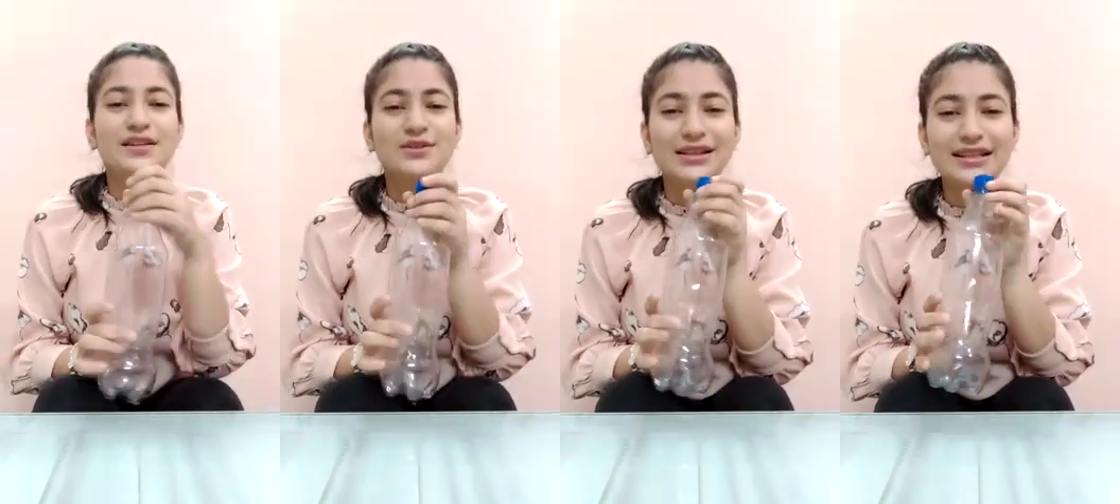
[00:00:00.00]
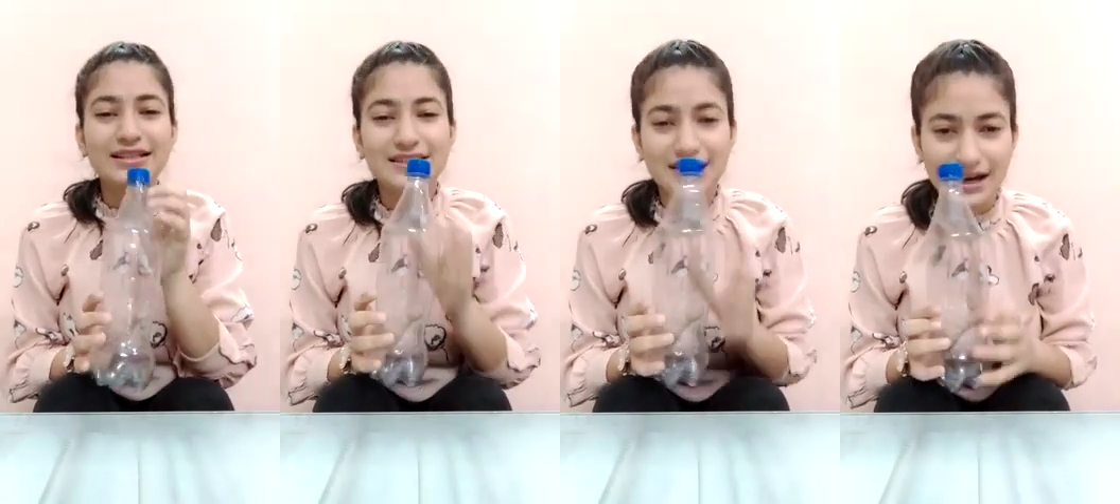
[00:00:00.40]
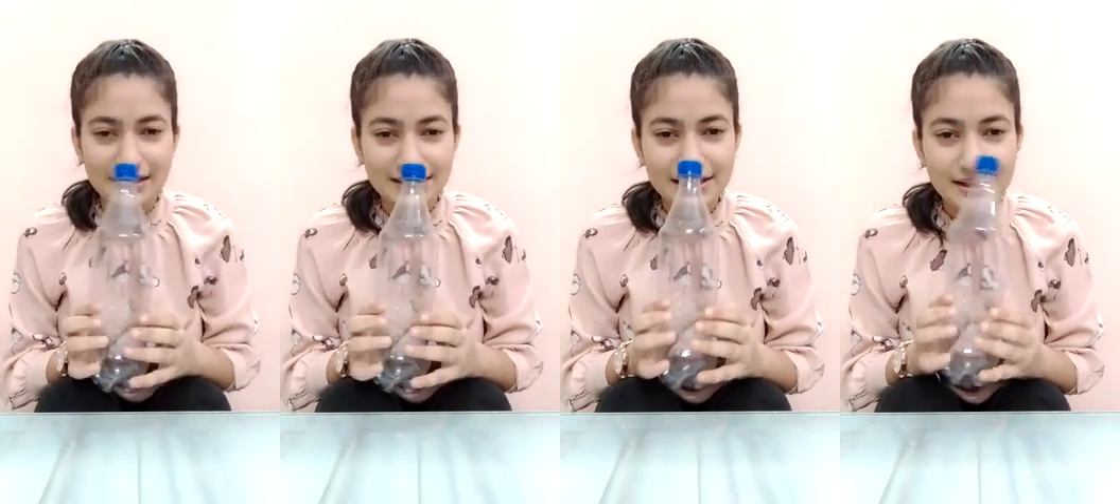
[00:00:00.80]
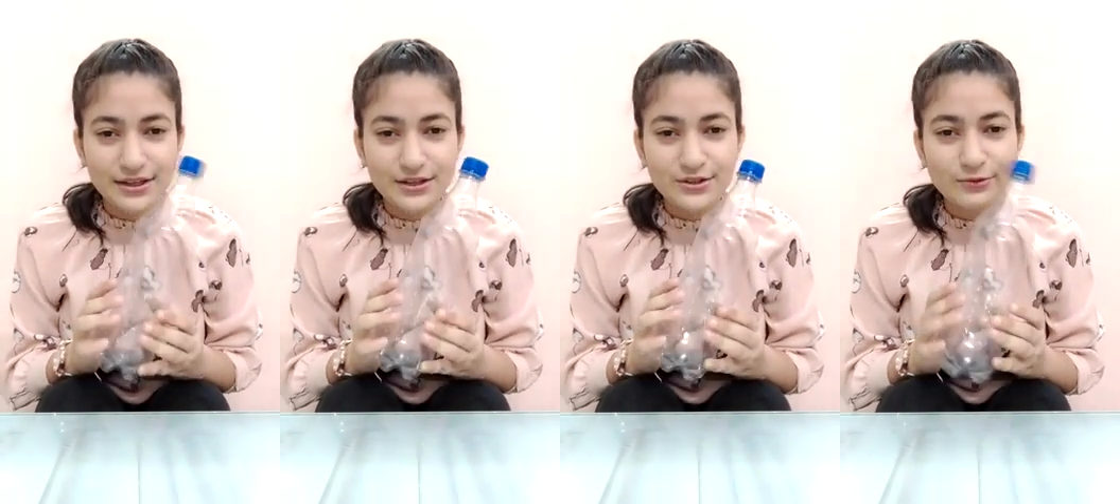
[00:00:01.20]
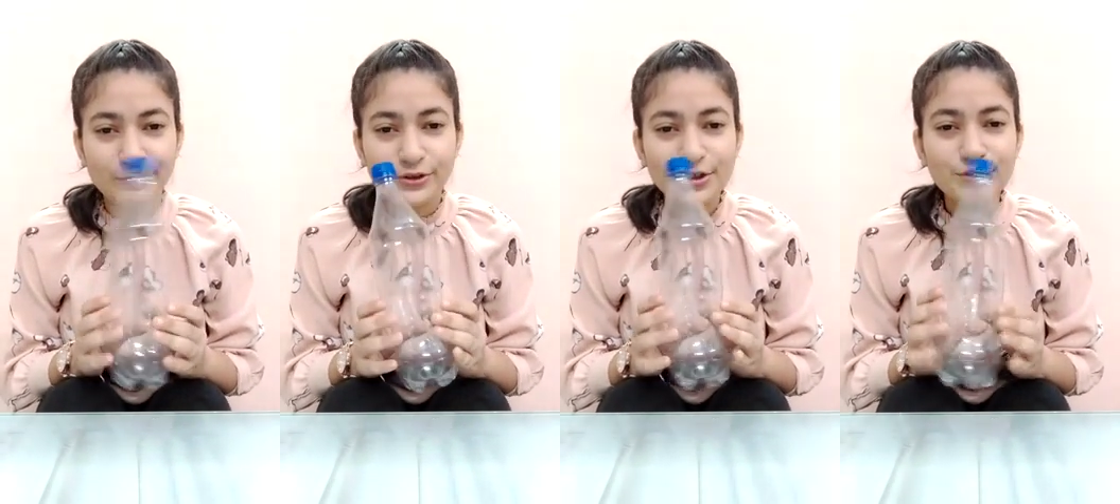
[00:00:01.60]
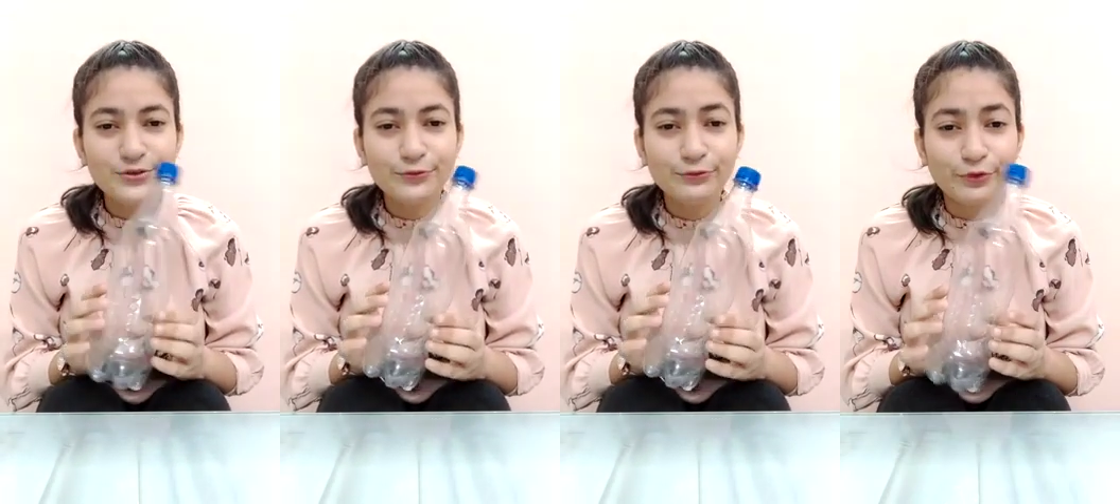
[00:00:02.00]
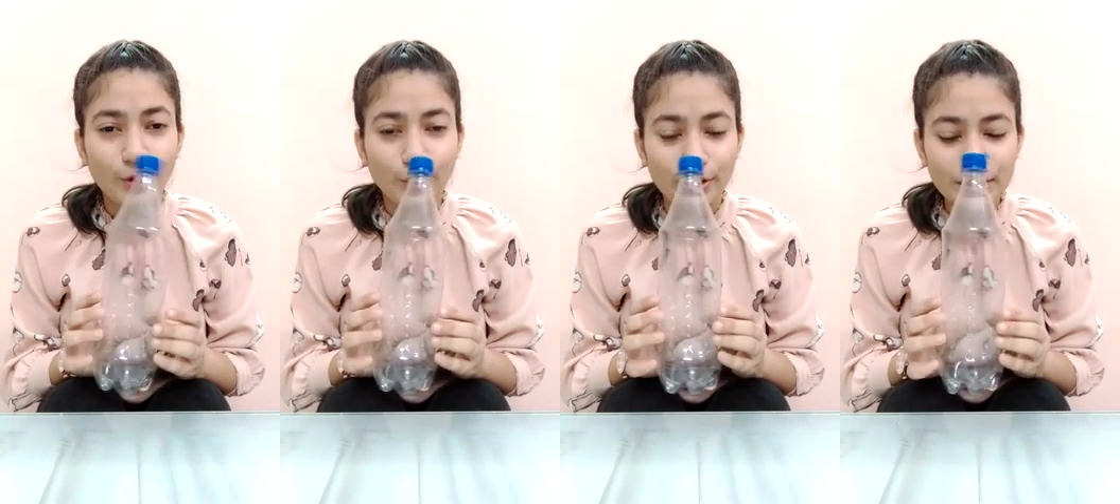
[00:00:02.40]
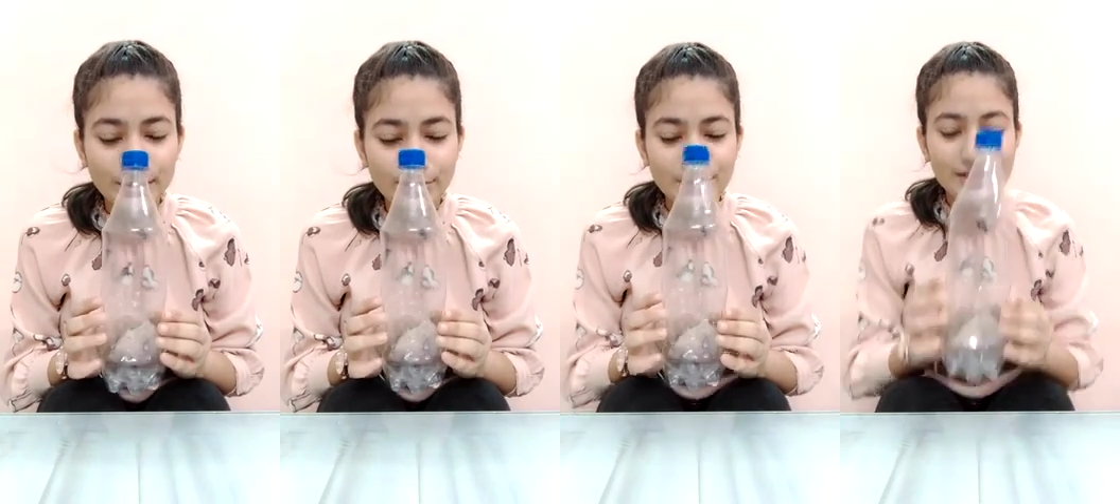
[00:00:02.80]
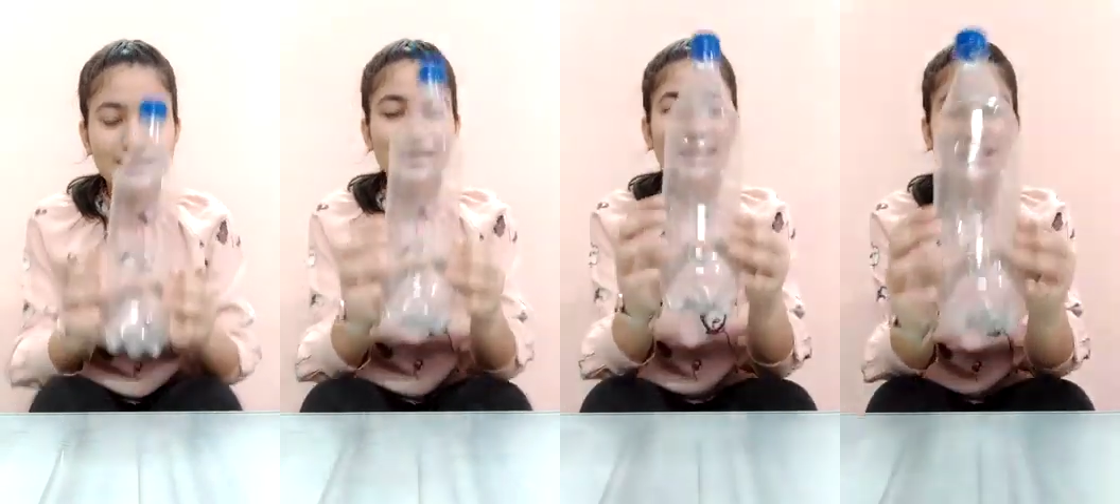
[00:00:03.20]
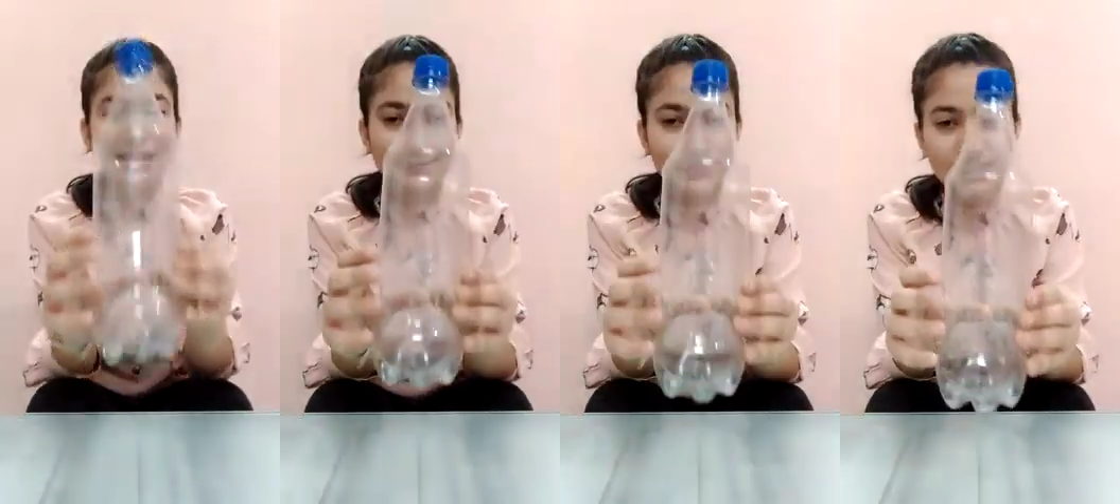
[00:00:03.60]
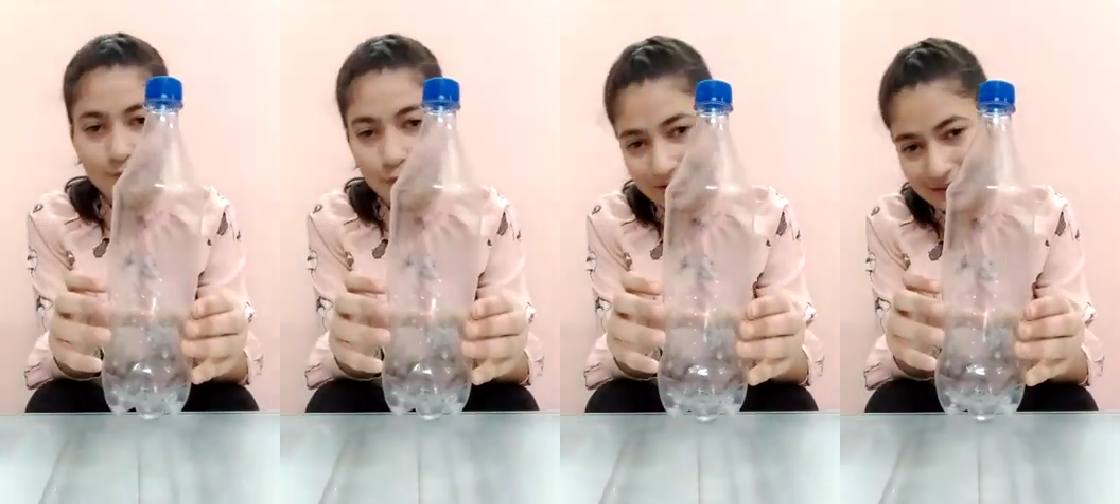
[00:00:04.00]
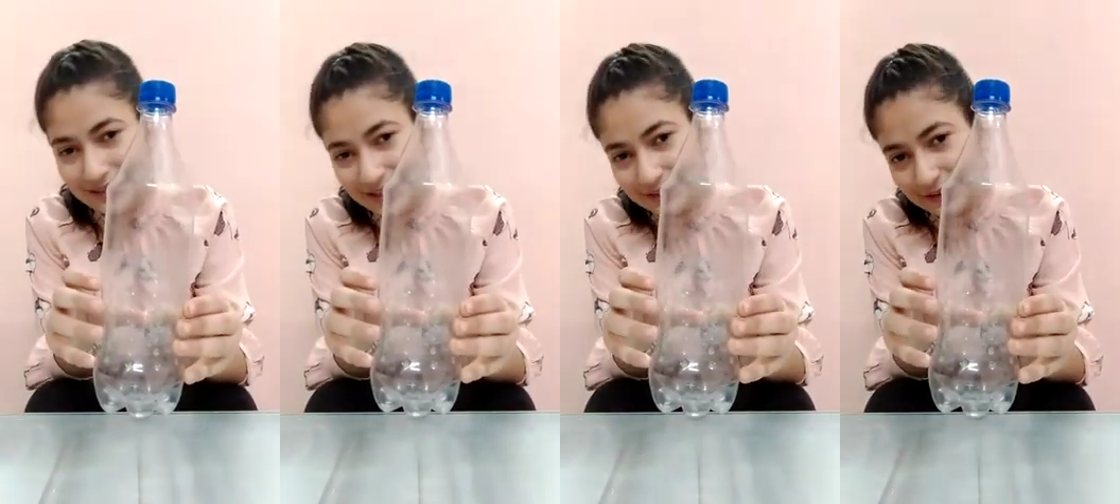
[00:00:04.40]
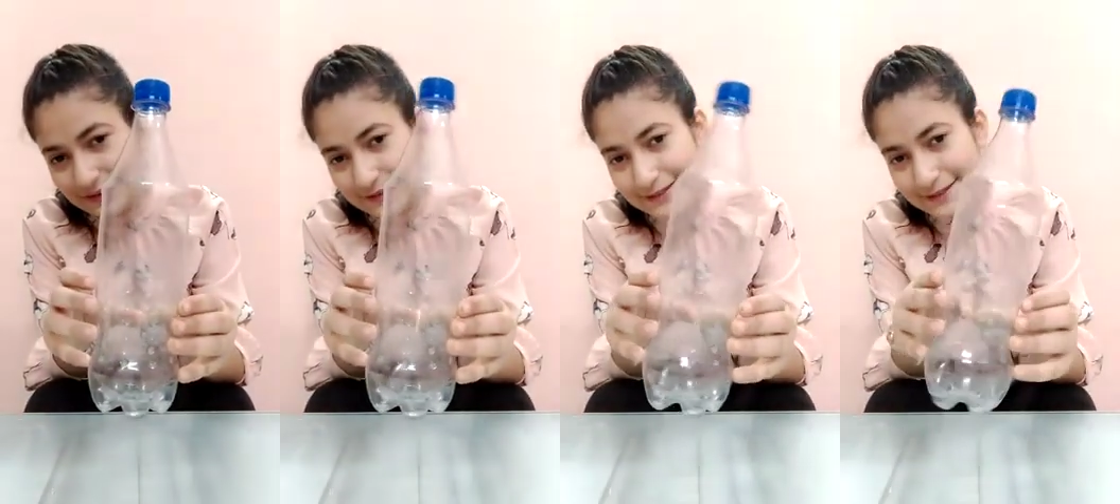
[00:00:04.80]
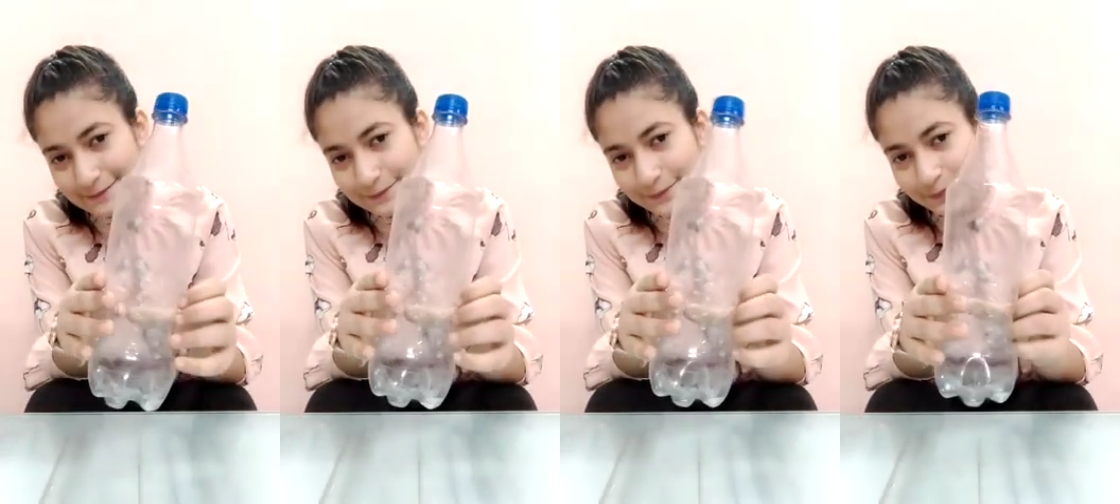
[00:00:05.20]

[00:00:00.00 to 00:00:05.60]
So let's start. So first of all, you need an empty bottle like this